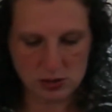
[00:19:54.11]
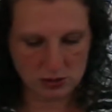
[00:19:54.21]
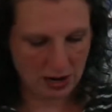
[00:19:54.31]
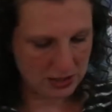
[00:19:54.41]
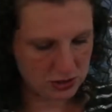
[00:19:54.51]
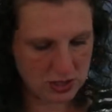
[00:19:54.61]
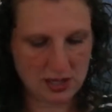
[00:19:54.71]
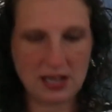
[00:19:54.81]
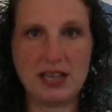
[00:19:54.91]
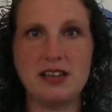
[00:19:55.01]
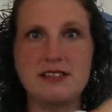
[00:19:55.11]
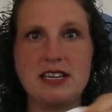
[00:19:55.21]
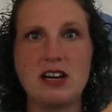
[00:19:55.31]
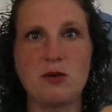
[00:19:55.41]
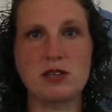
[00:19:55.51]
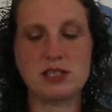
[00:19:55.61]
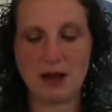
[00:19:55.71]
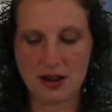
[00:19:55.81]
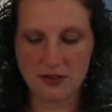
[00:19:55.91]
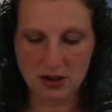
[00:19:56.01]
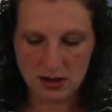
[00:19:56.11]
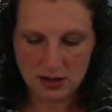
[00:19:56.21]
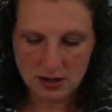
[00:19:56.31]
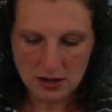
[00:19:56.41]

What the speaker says: stretch in the tier whatsoever.